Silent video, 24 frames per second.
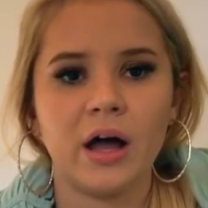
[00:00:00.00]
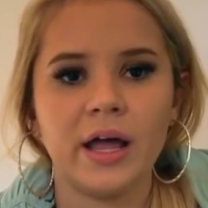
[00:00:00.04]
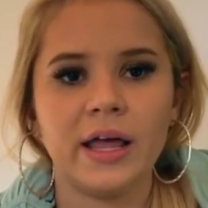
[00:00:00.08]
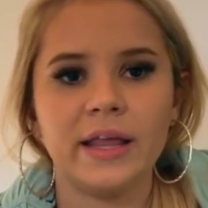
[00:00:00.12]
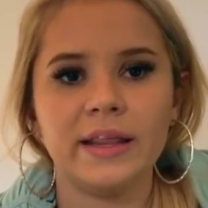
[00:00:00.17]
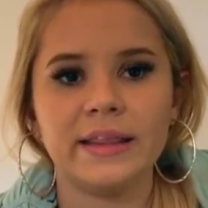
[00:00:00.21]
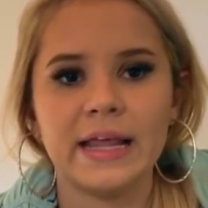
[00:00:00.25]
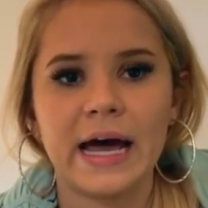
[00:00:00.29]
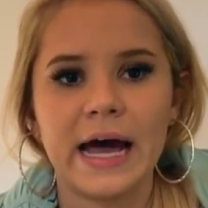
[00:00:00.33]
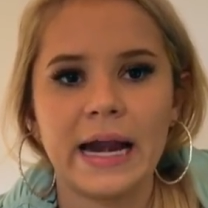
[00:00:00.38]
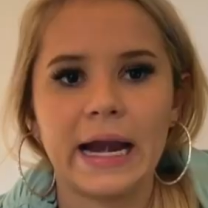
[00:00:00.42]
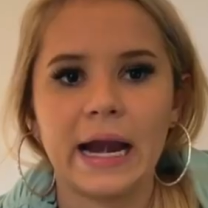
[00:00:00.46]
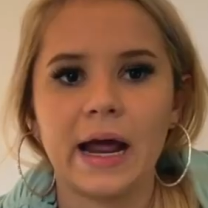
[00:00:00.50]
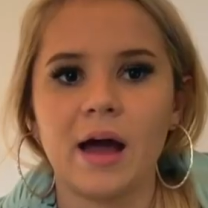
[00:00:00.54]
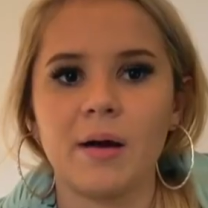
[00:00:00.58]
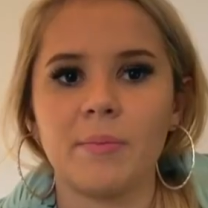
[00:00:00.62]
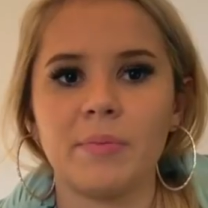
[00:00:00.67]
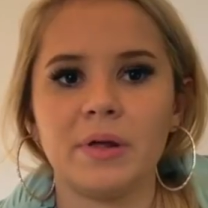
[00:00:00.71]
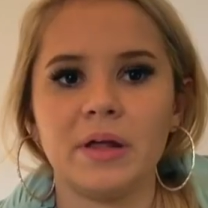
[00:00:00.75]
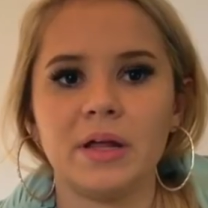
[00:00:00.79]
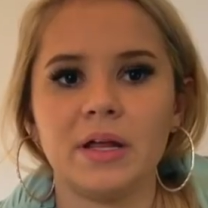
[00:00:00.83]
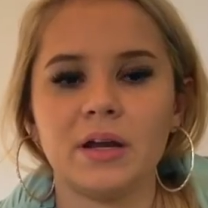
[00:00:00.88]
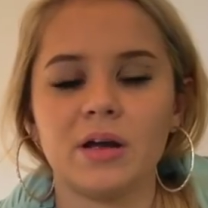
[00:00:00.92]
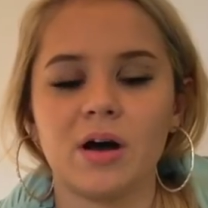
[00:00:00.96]
And that
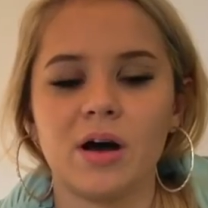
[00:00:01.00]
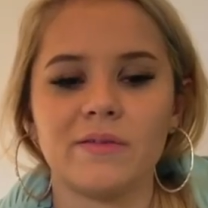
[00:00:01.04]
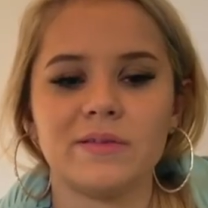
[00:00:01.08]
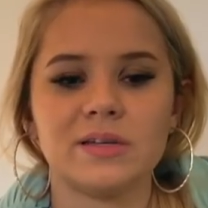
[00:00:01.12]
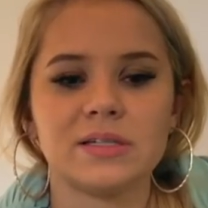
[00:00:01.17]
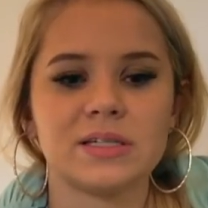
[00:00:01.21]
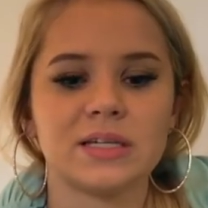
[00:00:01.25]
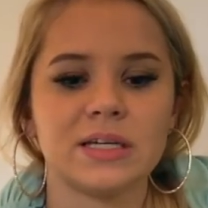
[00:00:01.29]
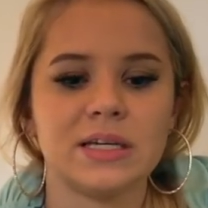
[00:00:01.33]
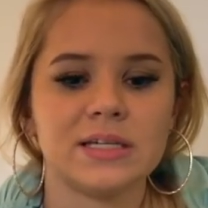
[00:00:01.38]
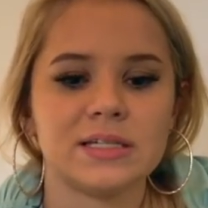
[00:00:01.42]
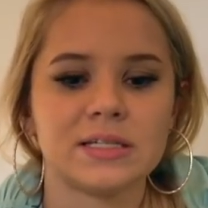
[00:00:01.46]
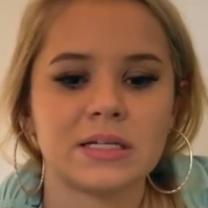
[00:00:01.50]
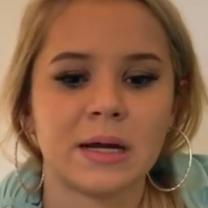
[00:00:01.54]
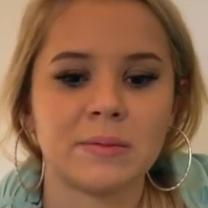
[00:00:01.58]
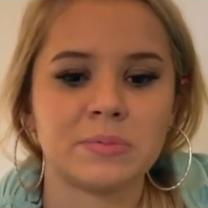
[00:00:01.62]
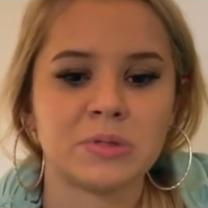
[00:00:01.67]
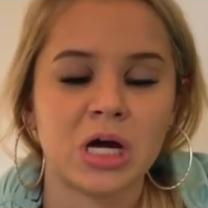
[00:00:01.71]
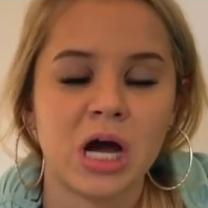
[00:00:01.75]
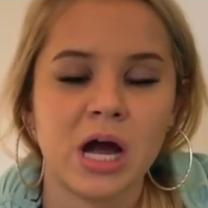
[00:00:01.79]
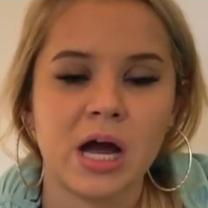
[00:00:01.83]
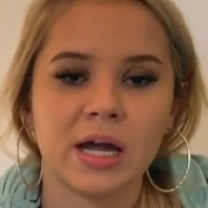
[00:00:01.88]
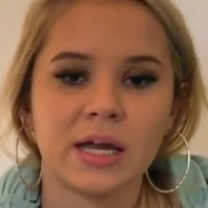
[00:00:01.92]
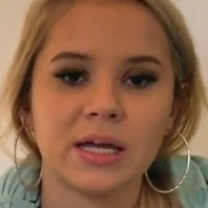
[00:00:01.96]
happened. Obviously, he
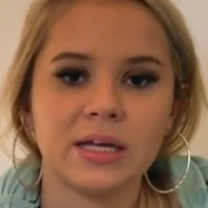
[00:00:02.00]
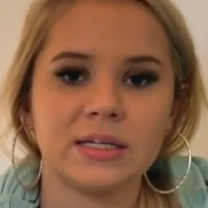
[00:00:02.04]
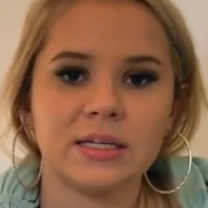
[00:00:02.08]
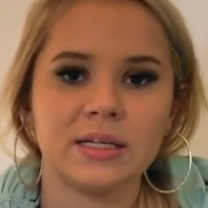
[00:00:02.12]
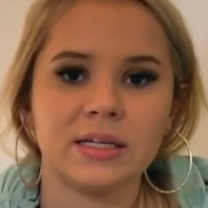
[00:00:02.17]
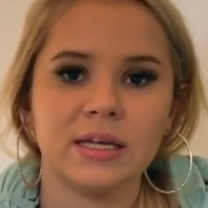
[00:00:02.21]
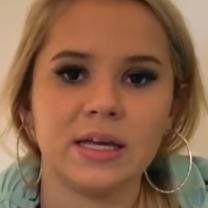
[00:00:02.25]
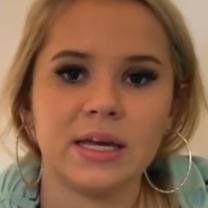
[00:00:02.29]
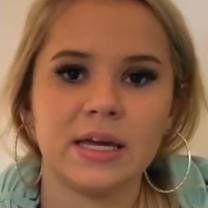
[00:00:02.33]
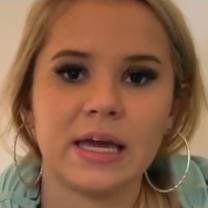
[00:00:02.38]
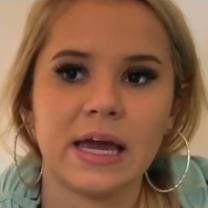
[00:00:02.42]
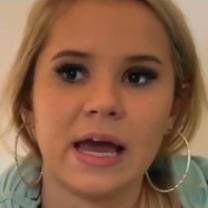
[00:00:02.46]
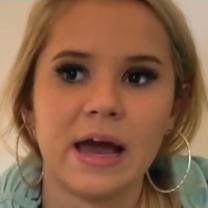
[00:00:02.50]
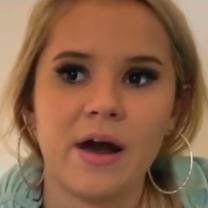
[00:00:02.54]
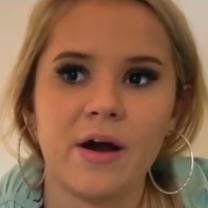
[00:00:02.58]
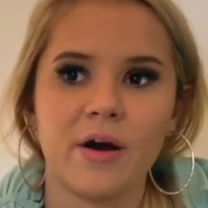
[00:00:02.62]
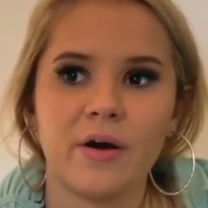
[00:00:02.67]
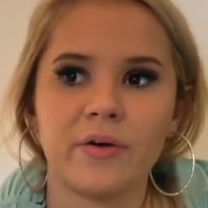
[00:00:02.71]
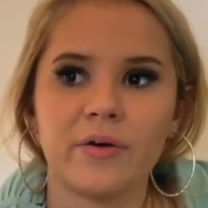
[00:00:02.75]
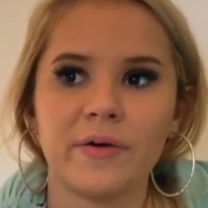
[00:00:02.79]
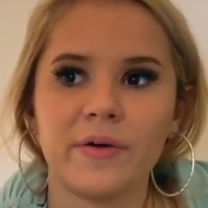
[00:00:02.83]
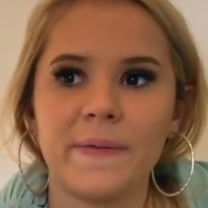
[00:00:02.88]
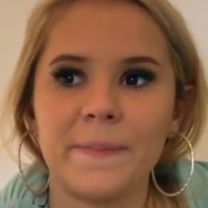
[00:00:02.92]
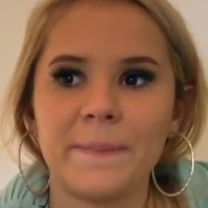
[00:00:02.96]
stopped talking to the
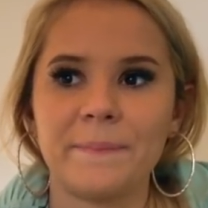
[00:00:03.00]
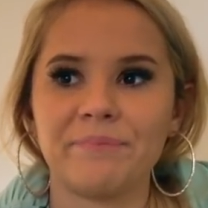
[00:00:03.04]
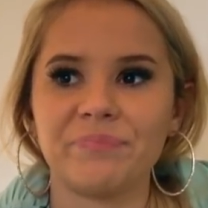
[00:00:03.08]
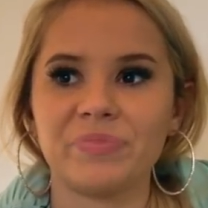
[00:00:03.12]
account,